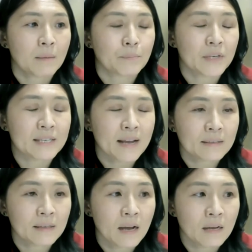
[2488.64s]

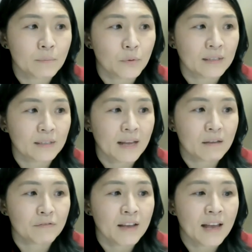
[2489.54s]
protecting unborn
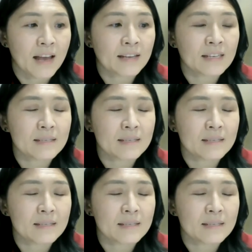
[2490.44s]
life and